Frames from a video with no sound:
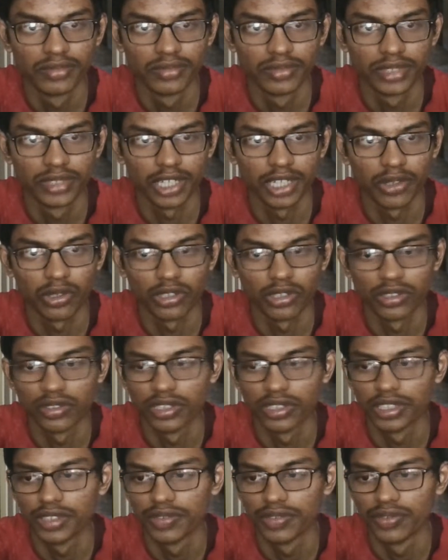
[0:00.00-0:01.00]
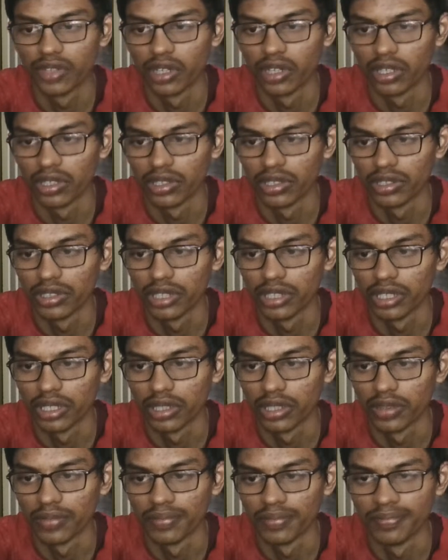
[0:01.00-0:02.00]
that was it for
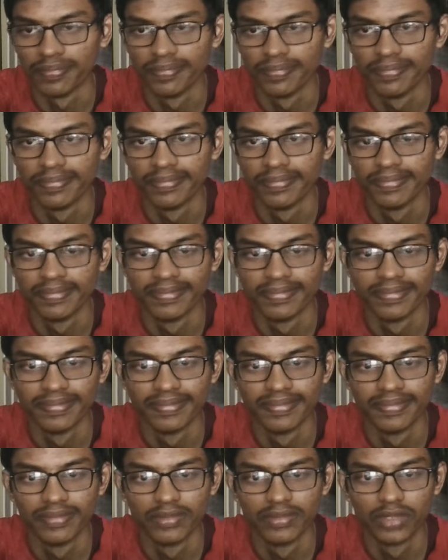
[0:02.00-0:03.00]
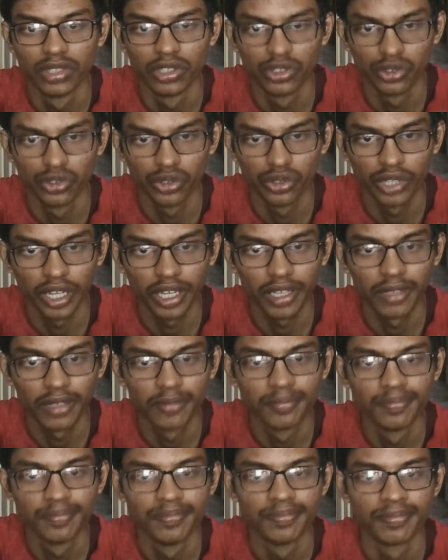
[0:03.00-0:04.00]
the
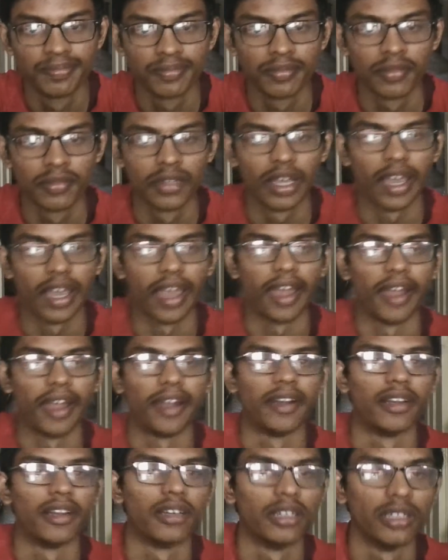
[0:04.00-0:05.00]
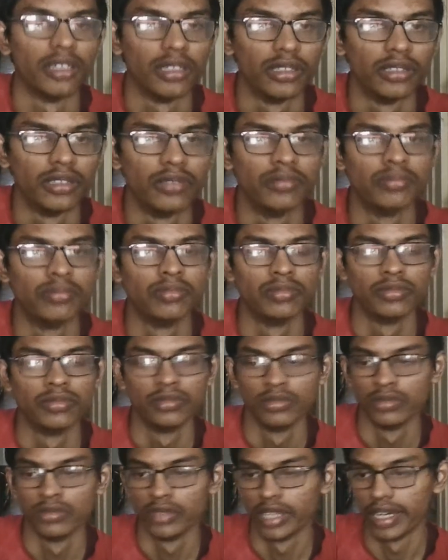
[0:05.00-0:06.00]
today, and
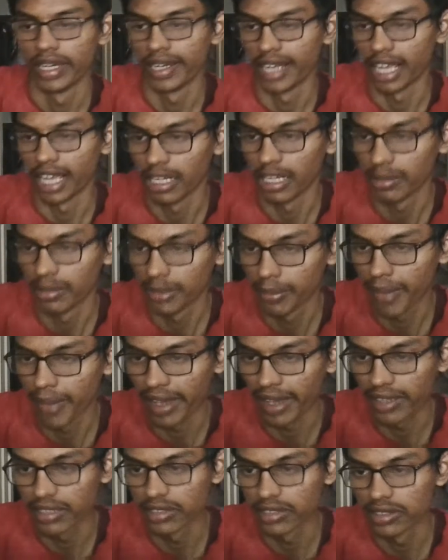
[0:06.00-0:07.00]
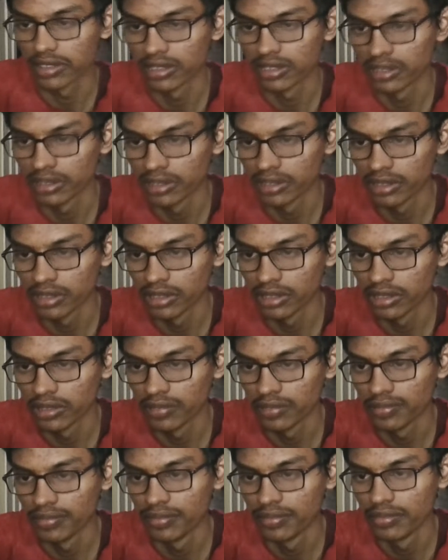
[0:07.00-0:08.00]
I'll be back
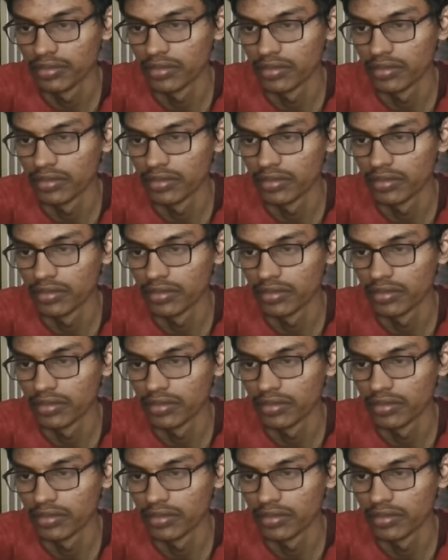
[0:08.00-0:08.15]
in